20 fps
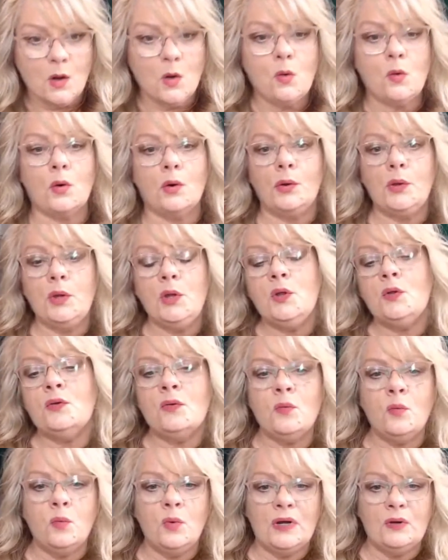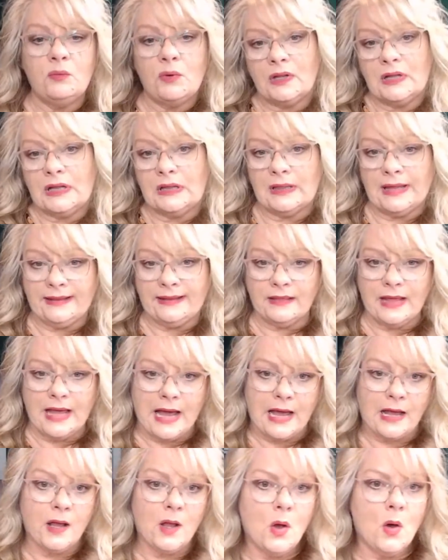Or you would really like
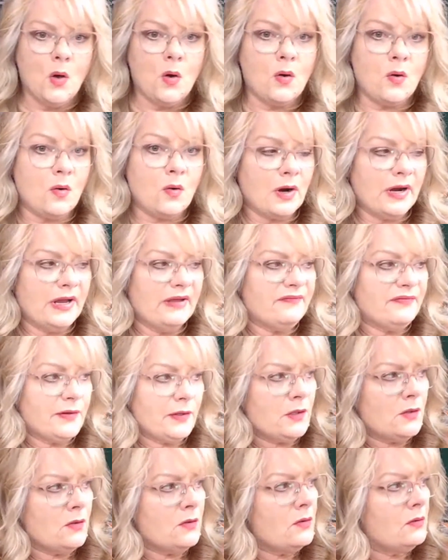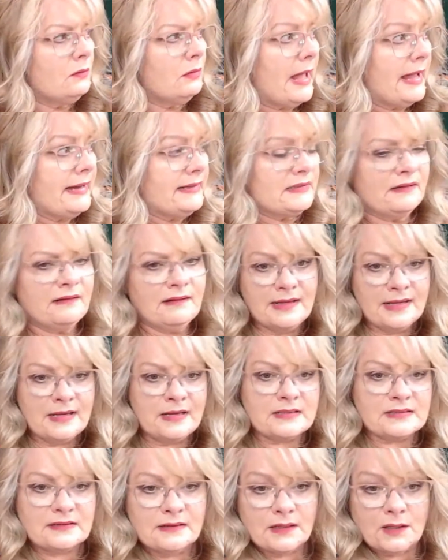that. Or if you liked
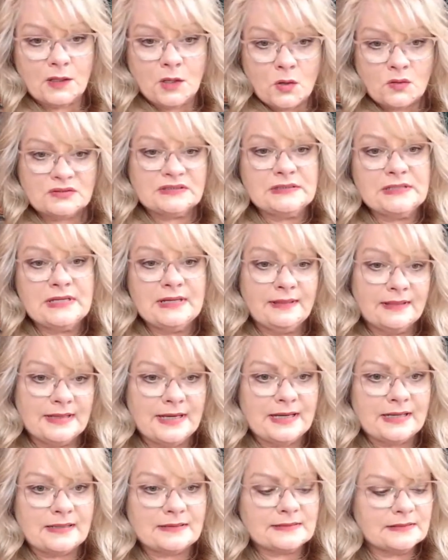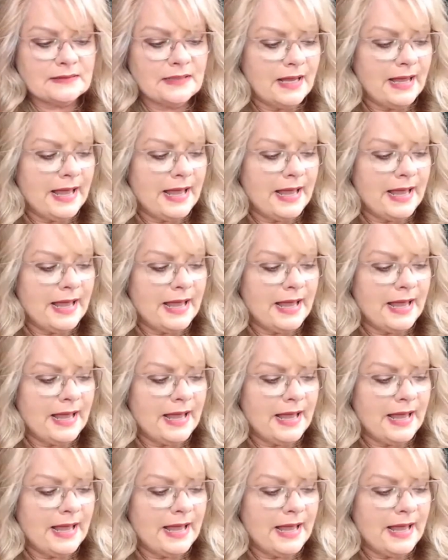this, then go see this.